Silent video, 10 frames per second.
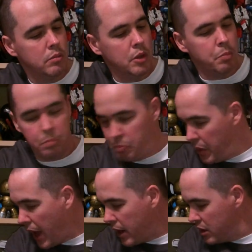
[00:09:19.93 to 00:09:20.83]
the
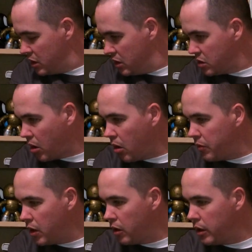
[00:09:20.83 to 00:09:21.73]
packaging is all
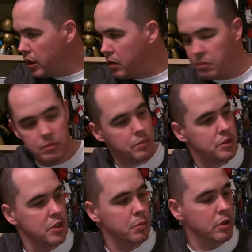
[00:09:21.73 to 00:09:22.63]
very
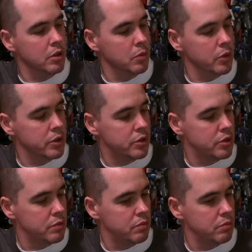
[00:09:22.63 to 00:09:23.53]
similar,
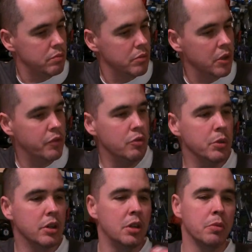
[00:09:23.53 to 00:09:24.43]
which if you've
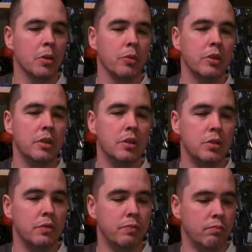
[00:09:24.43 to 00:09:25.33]
been keeping up with these,
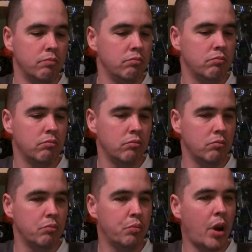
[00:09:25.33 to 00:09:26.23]
you
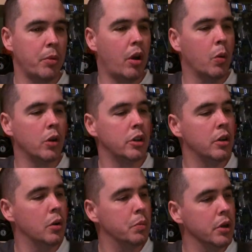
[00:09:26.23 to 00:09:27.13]
probably already
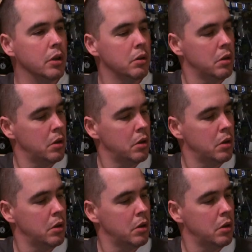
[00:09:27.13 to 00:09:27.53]
know, but